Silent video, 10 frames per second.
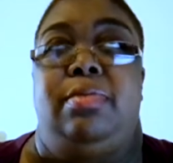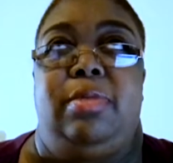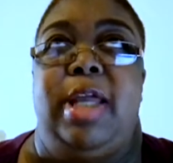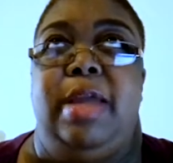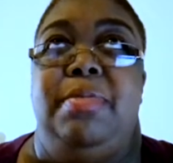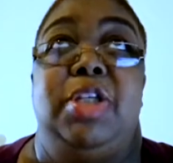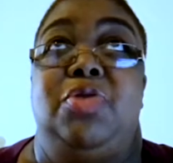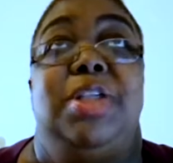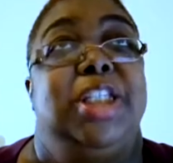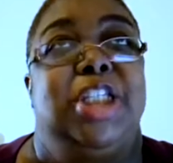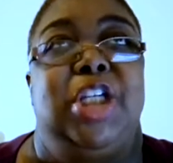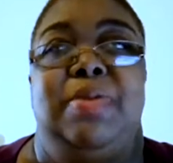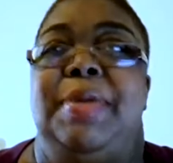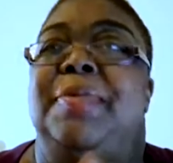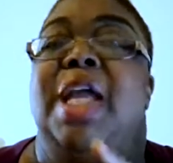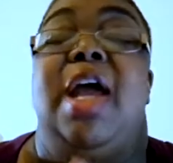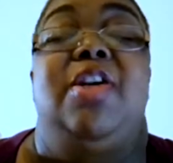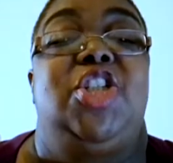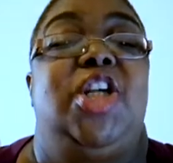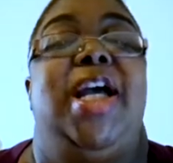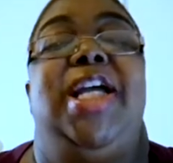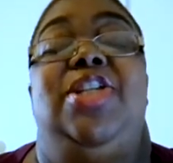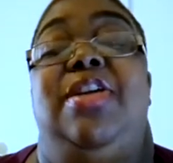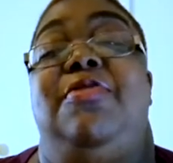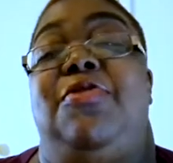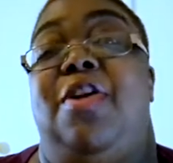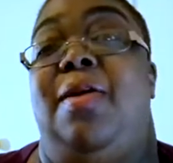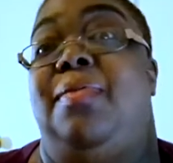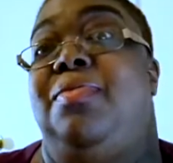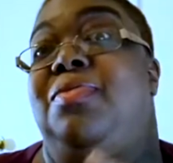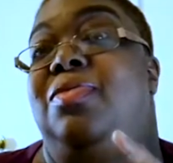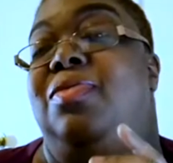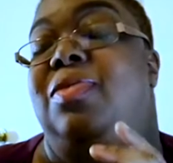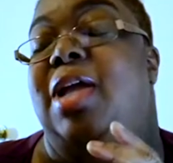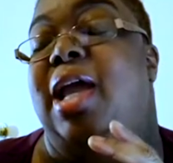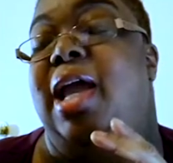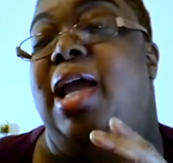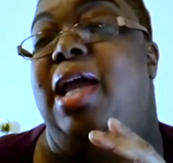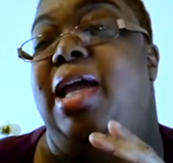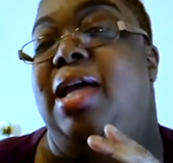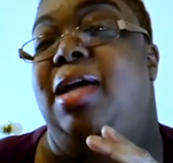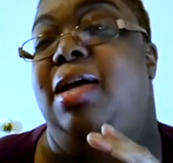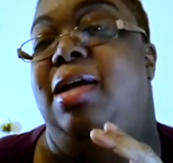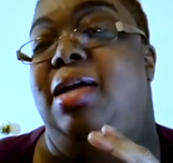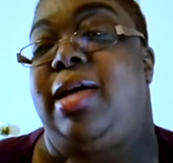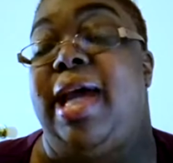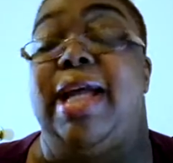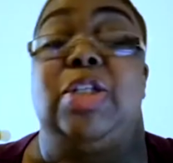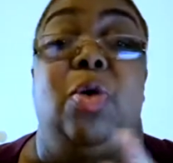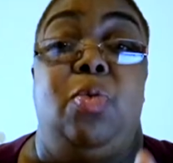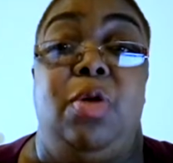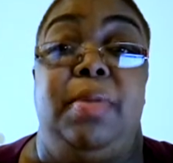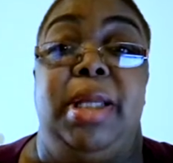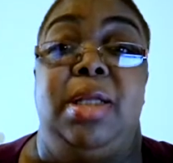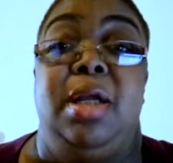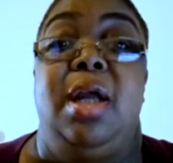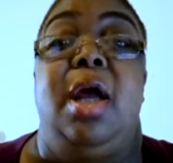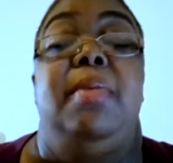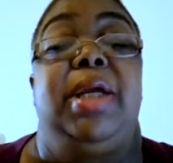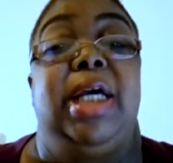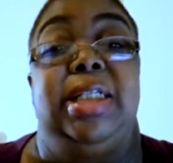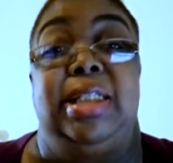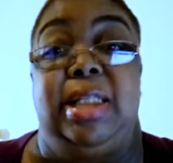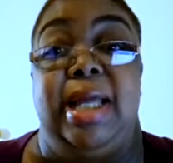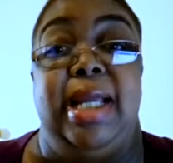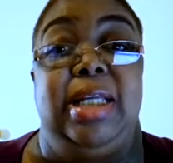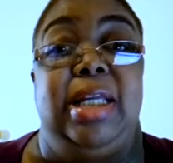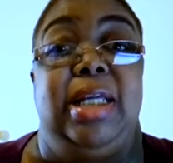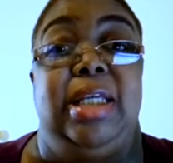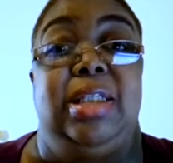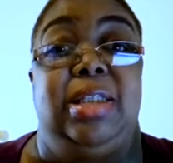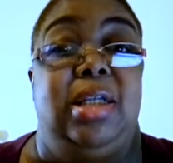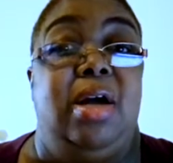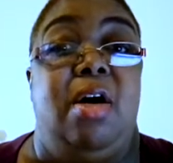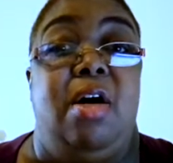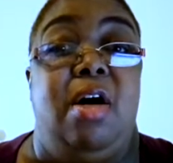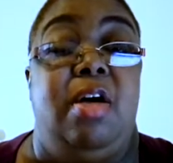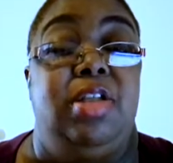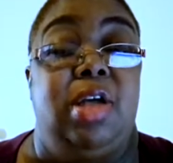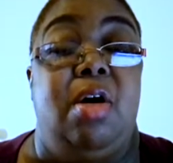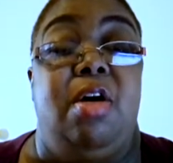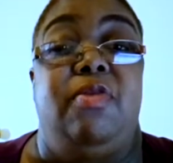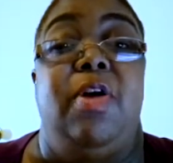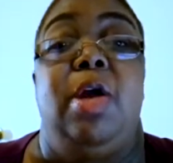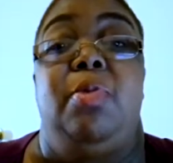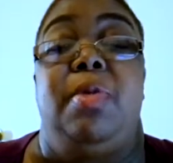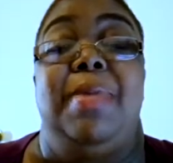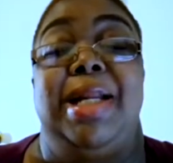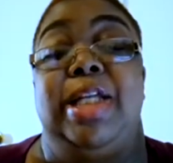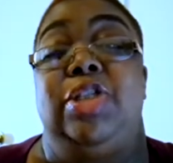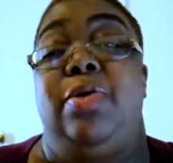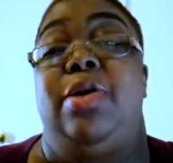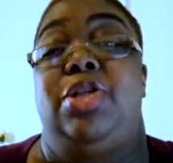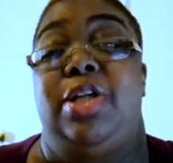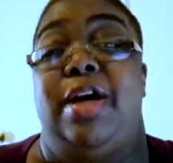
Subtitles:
head mistress, excuse me, changing from a cat to a woman because the lighting is off. We might not do her shot